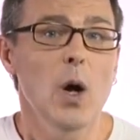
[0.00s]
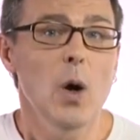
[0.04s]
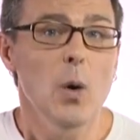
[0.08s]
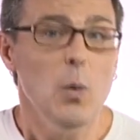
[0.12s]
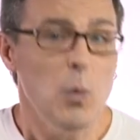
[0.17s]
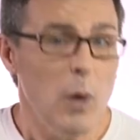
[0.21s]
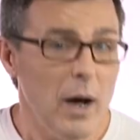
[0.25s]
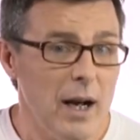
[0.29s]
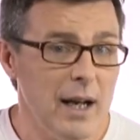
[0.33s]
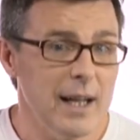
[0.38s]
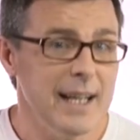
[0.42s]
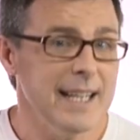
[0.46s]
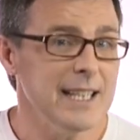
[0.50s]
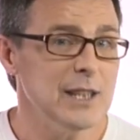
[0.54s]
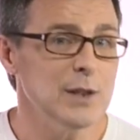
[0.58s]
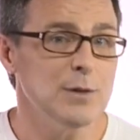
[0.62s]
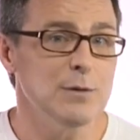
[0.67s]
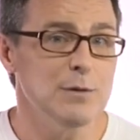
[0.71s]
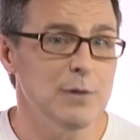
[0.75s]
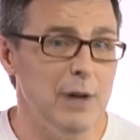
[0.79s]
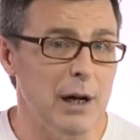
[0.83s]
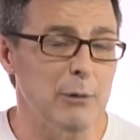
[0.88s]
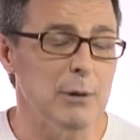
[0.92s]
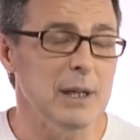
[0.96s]
Well, it's
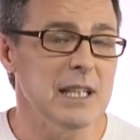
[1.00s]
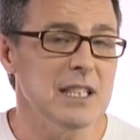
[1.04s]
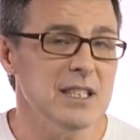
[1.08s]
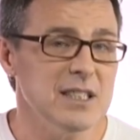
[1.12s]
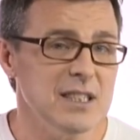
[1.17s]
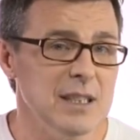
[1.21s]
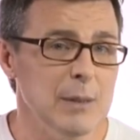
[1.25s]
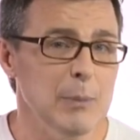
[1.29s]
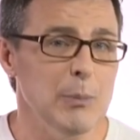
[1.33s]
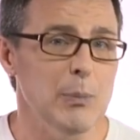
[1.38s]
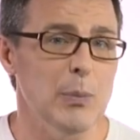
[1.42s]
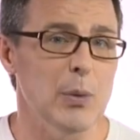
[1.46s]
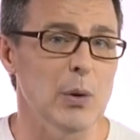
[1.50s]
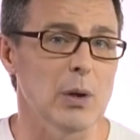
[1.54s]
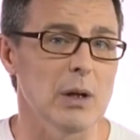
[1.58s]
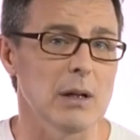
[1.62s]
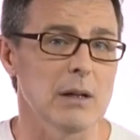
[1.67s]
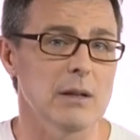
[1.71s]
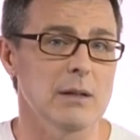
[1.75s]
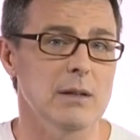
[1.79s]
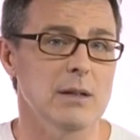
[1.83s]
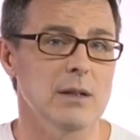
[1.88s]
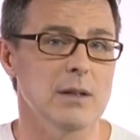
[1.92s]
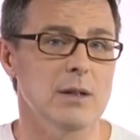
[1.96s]
very simple.
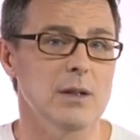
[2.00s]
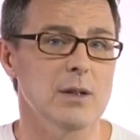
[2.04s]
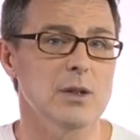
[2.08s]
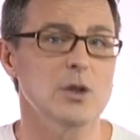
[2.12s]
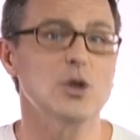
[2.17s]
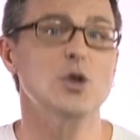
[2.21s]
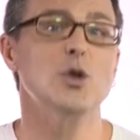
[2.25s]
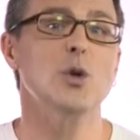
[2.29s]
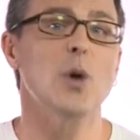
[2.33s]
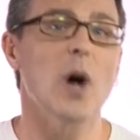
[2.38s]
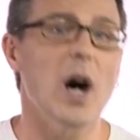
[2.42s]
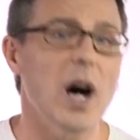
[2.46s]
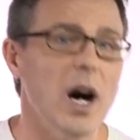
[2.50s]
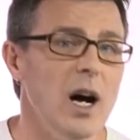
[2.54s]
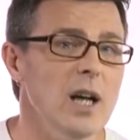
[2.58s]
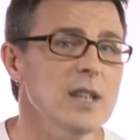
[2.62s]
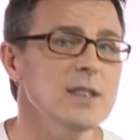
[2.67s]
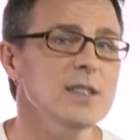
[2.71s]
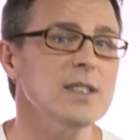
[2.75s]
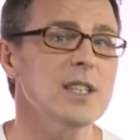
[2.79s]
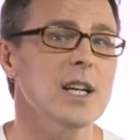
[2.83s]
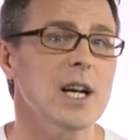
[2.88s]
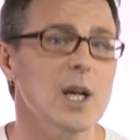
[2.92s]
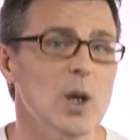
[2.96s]
To
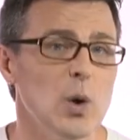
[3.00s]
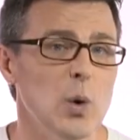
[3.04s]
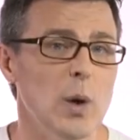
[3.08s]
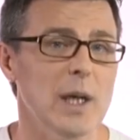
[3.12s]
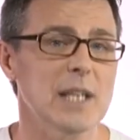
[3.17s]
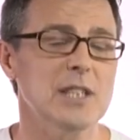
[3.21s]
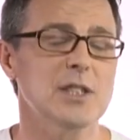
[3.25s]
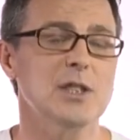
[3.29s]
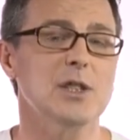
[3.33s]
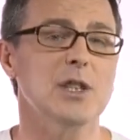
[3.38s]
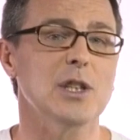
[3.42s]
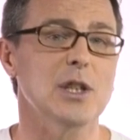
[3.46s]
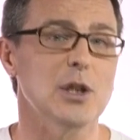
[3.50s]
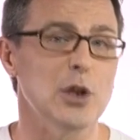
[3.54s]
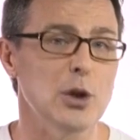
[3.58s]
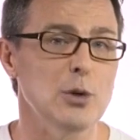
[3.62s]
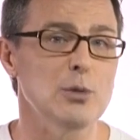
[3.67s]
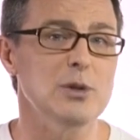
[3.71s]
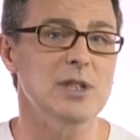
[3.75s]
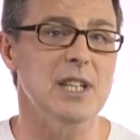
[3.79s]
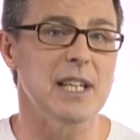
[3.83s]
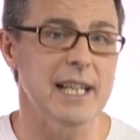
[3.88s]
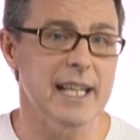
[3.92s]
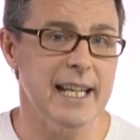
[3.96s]
ask a question
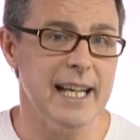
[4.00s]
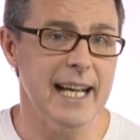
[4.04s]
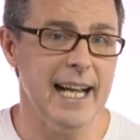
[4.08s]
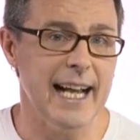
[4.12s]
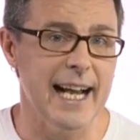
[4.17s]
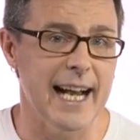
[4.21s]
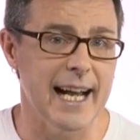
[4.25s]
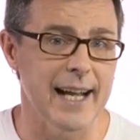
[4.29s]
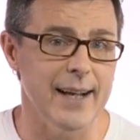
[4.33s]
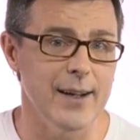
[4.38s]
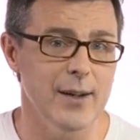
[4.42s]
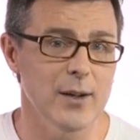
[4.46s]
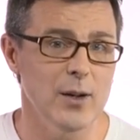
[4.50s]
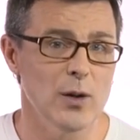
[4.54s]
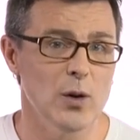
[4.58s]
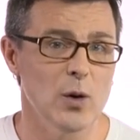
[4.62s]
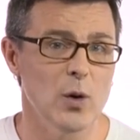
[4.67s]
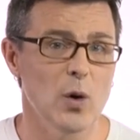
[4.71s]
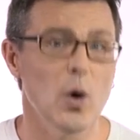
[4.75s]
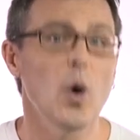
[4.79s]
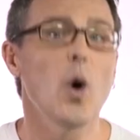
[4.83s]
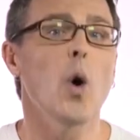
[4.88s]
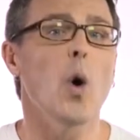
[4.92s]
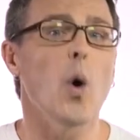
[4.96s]
using can,
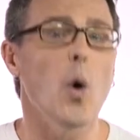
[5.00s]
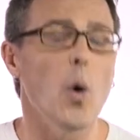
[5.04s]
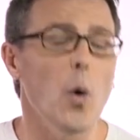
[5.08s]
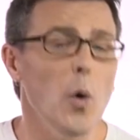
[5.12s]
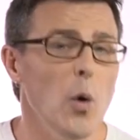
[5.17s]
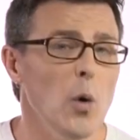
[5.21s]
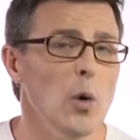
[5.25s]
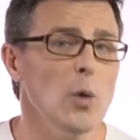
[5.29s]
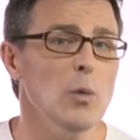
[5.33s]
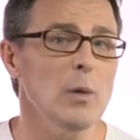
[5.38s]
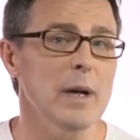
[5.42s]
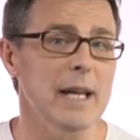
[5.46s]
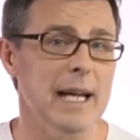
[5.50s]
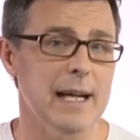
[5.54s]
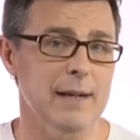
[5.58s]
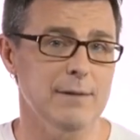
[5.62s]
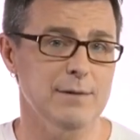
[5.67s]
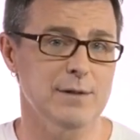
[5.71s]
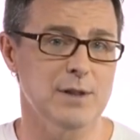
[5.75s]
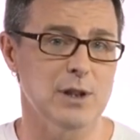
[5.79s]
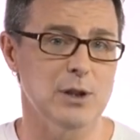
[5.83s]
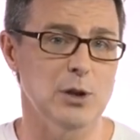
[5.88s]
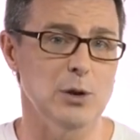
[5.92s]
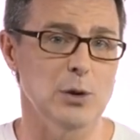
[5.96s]
all we
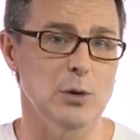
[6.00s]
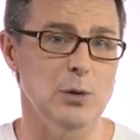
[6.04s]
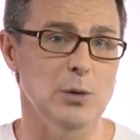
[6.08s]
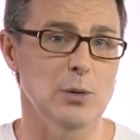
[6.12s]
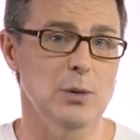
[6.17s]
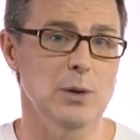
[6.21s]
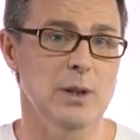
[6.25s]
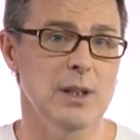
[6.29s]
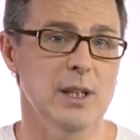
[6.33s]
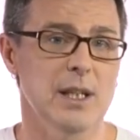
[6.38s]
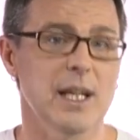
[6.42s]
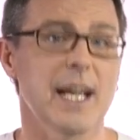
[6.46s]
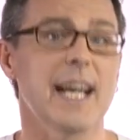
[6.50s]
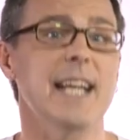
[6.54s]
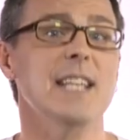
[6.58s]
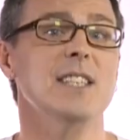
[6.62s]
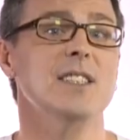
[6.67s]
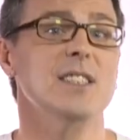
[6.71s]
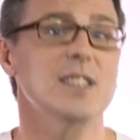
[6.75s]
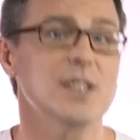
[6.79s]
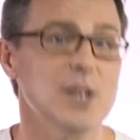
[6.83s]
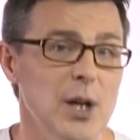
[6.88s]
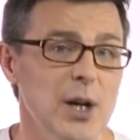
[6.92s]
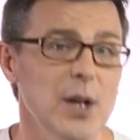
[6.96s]
have to do is
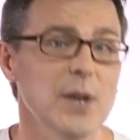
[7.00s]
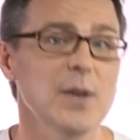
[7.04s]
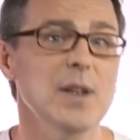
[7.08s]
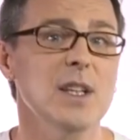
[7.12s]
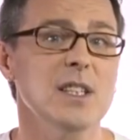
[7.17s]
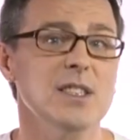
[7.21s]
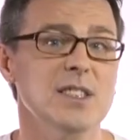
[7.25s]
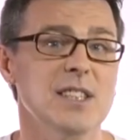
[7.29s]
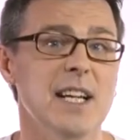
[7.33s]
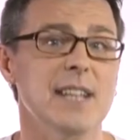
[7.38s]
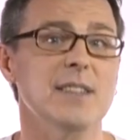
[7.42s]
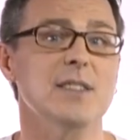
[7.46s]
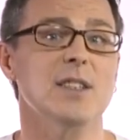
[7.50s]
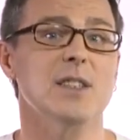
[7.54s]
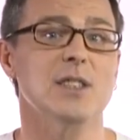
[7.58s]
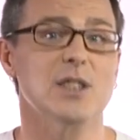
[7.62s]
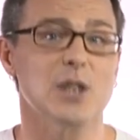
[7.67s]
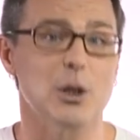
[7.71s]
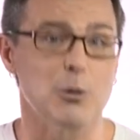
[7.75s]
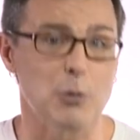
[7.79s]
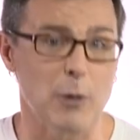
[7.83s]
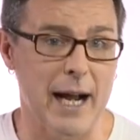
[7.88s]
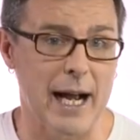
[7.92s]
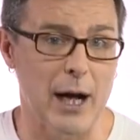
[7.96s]
turn the sentence
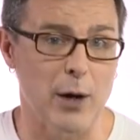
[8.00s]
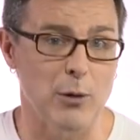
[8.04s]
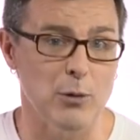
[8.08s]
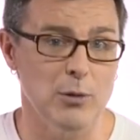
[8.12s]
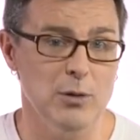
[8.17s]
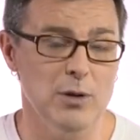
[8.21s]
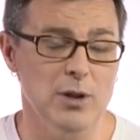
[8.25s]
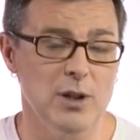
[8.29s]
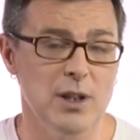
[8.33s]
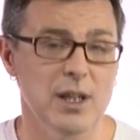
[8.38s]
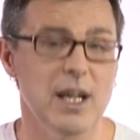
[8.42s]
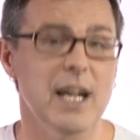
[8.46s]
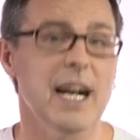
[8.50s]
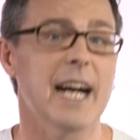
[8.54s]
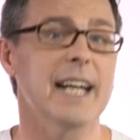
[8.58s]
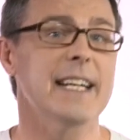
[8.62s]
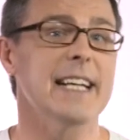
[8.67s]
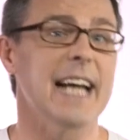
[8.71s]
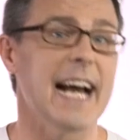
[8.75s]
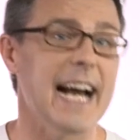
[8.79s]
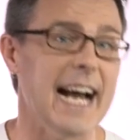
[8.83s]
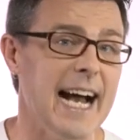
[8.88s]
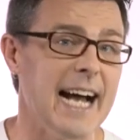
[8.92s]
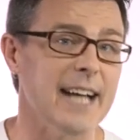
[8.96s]
around and
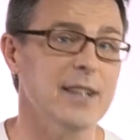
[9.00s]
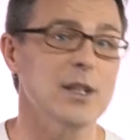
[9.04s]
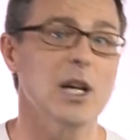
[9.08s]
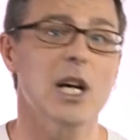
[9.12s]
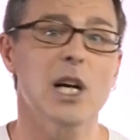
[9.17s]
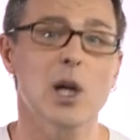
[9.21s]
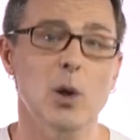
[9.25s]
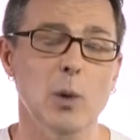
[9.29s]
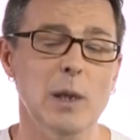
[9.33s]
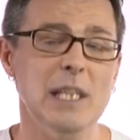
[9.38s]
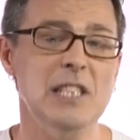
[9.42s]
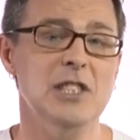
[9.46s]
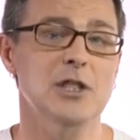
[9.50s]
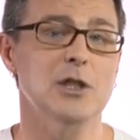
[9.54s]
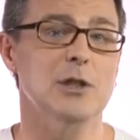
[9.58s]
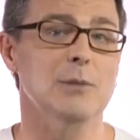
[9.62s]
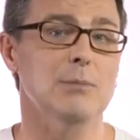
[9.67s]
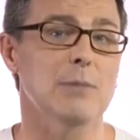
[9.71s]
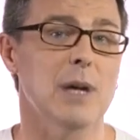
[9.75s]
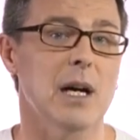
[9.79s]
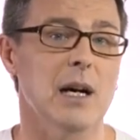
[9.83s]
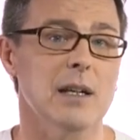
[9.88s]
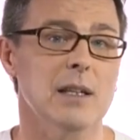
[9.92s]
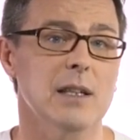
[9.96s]
add a question
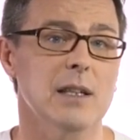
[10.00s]
mark.